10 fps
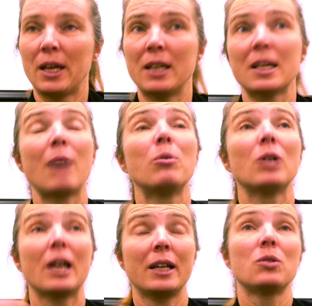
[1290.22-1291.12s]
And I
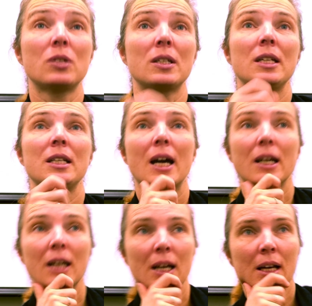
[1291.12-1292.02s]
would like to see that